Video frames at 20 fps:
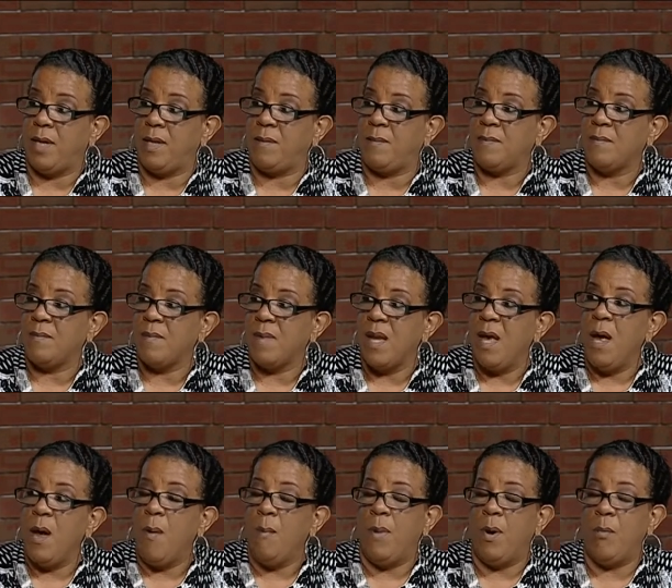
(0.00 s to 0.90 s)

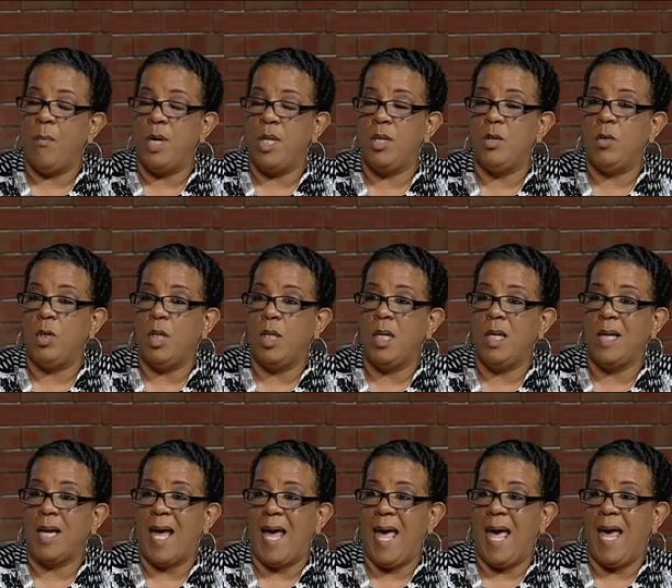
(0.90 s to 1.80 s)
Absolutely. But when you
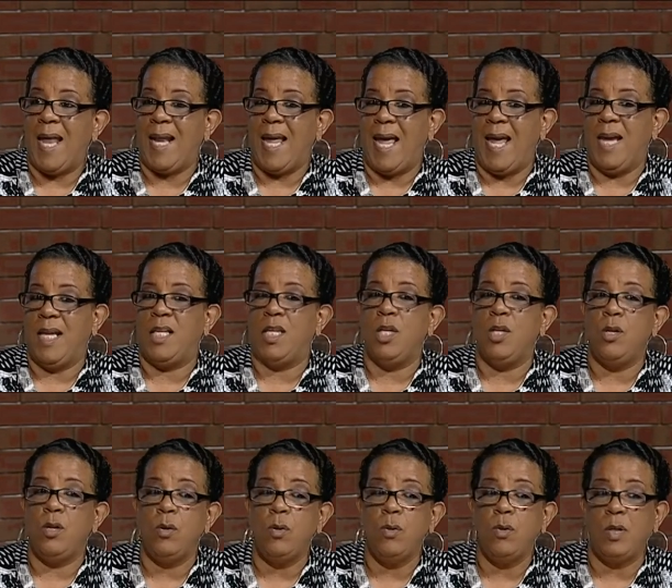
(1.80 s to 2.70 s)
look at a
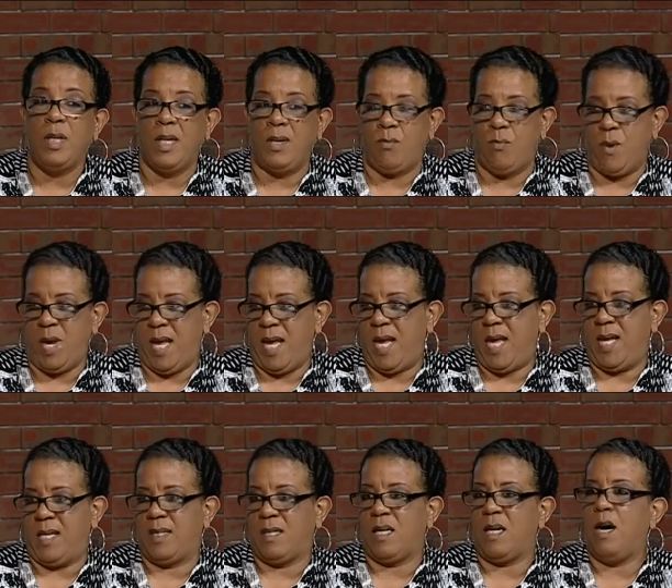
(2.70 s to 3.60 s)

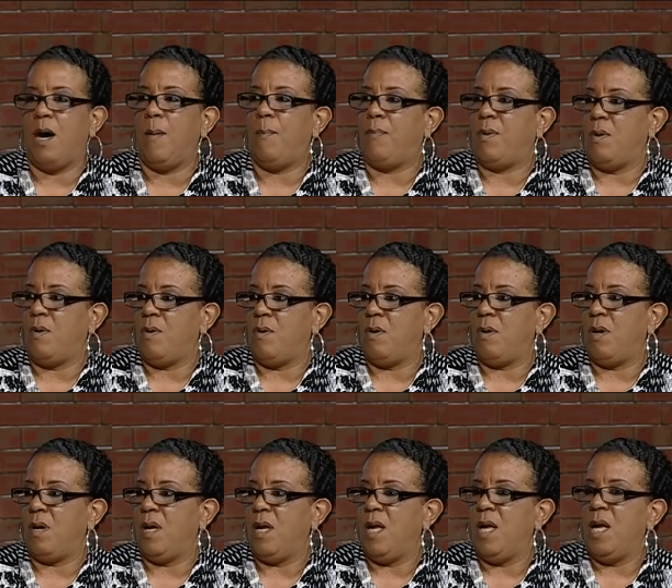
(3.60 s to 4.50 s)
newlywed couple,
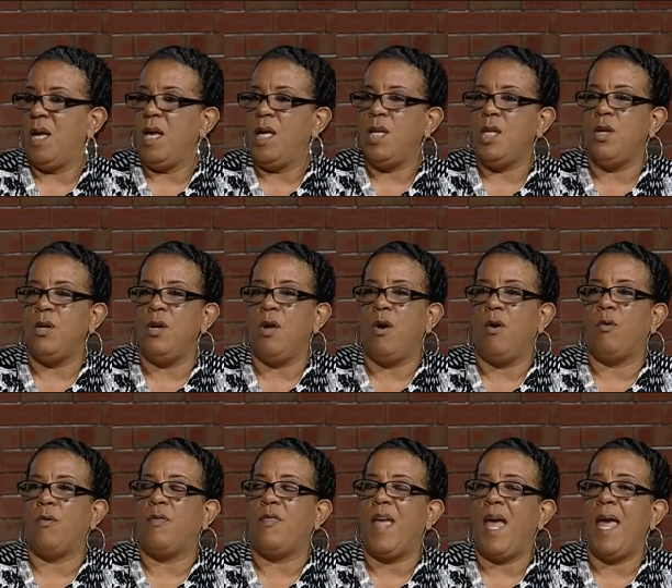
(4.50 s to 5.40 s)
Mm-hmm. You
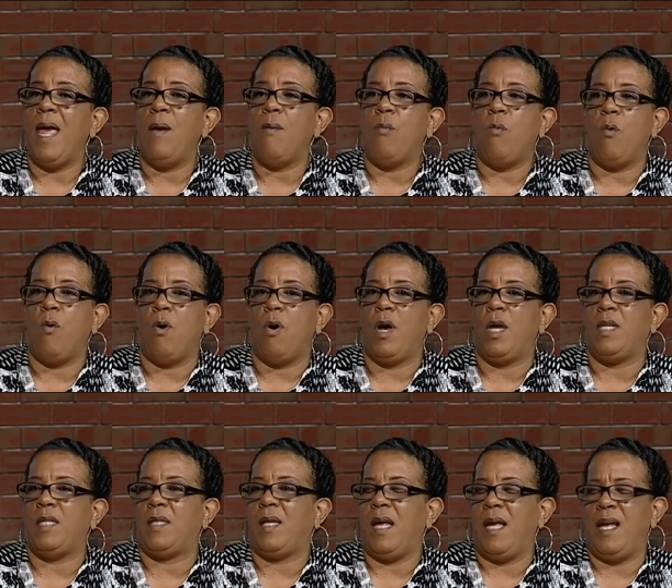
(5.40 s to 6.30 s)
know, they want
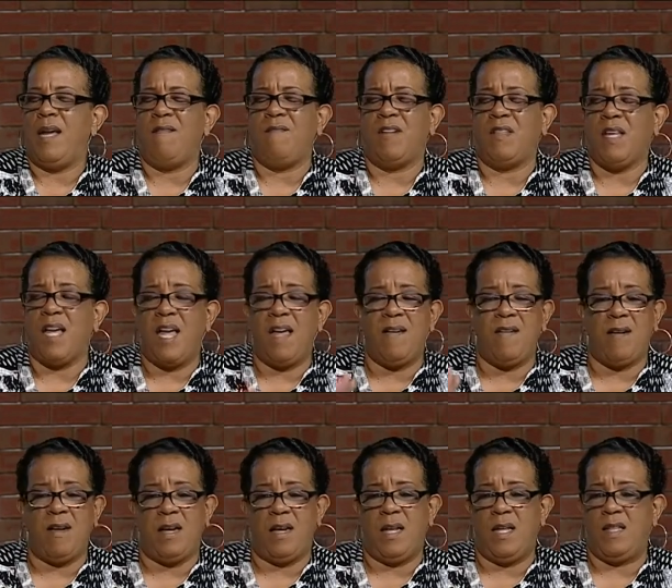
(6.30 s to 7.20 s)
everything
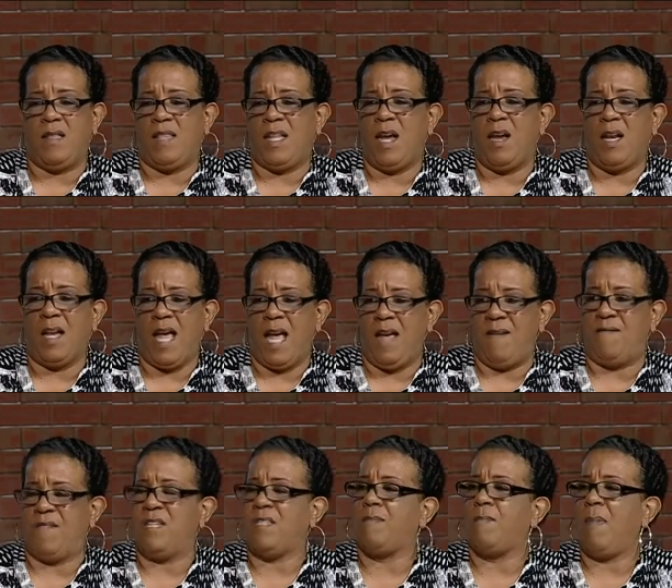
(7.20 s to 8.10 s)
in their life
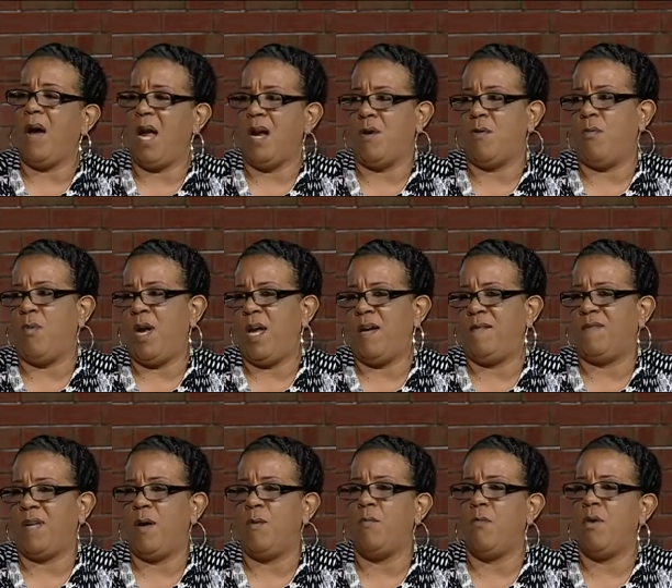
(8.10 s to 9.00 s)
is microwave.
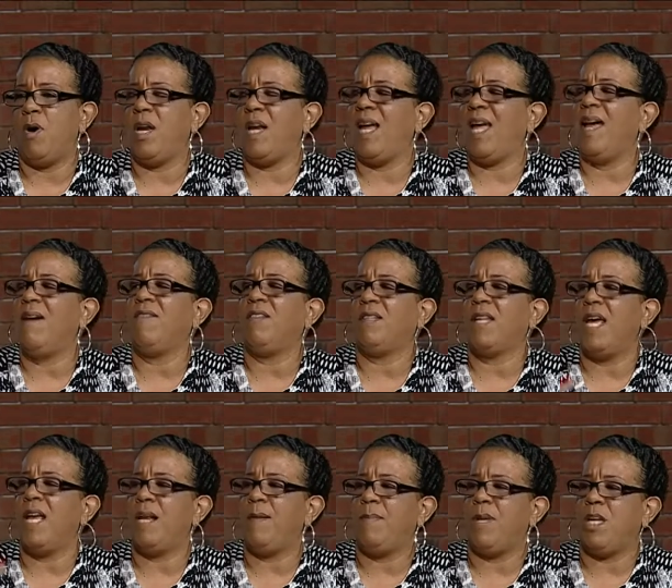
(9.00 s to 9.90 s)
They want
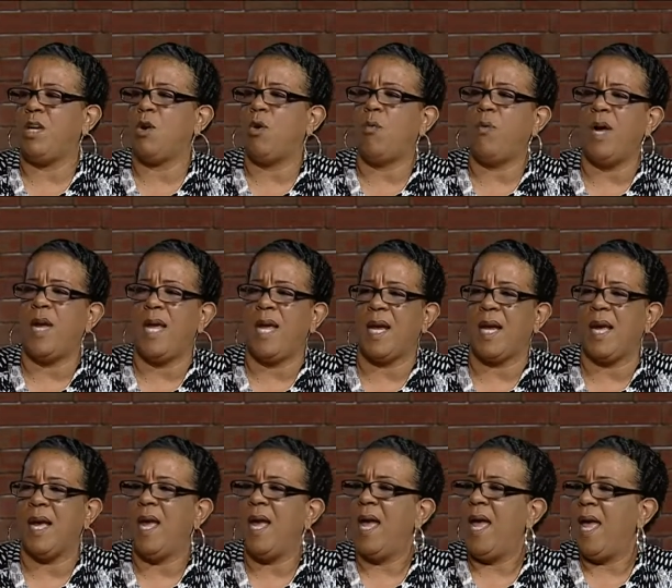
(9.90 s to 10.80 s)
everything to be yes, quick,
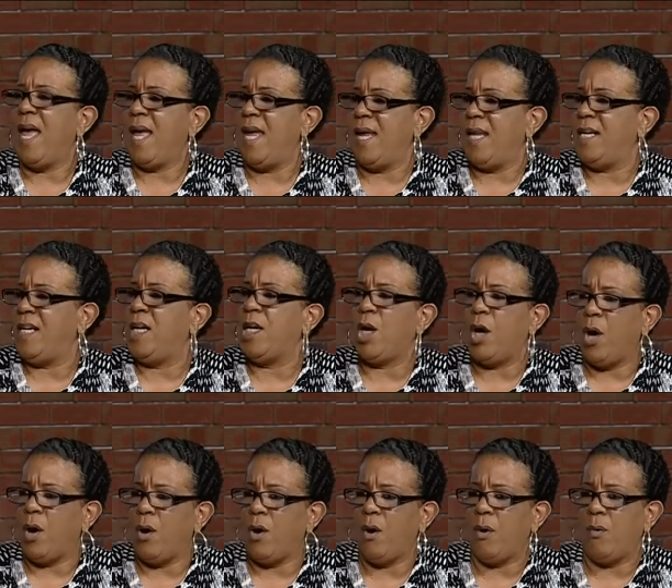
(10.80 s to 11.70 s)
quick and, and, and, in a
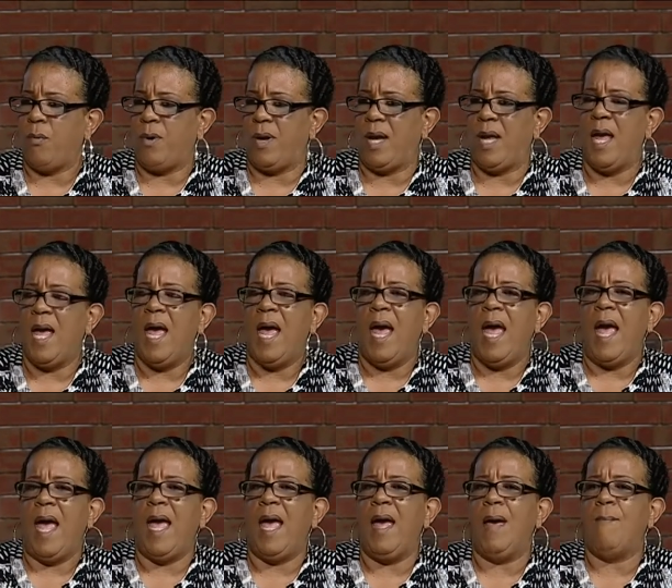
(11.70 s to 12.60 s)
hurry. Work. Yes,
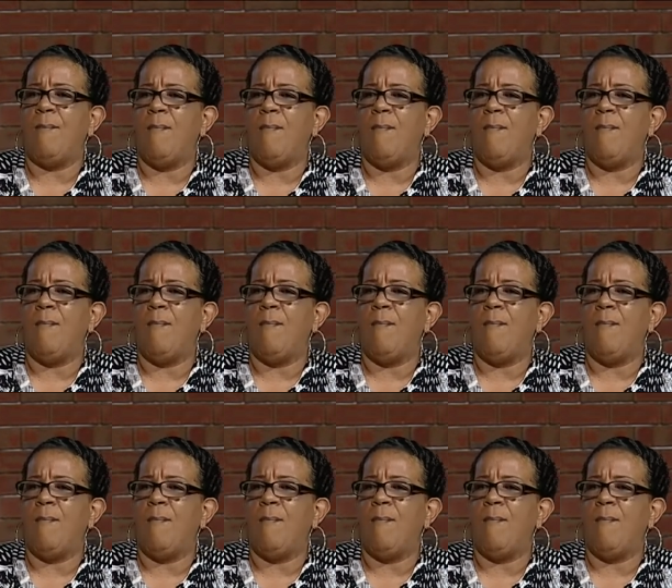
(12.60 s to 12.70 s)
yes.